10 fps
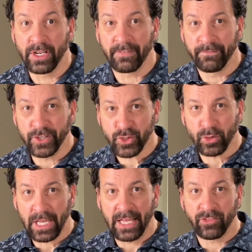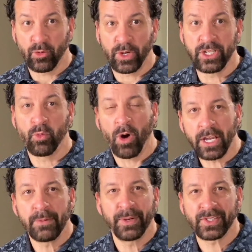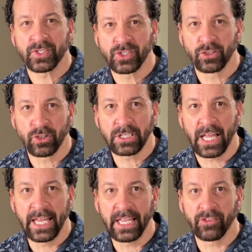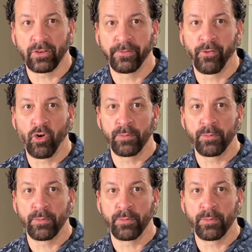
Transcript: visualizing what you want your business to look like is a form